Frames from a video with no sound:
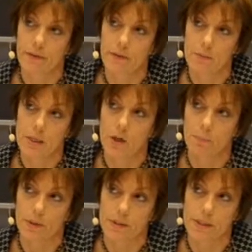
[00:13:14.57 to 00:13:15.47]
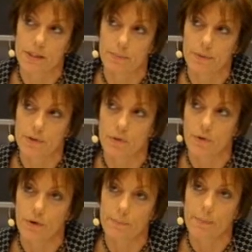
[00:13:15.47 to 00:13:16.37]
the mere
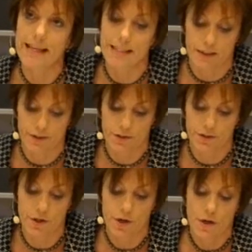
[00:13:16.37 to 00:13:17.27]
participatory message.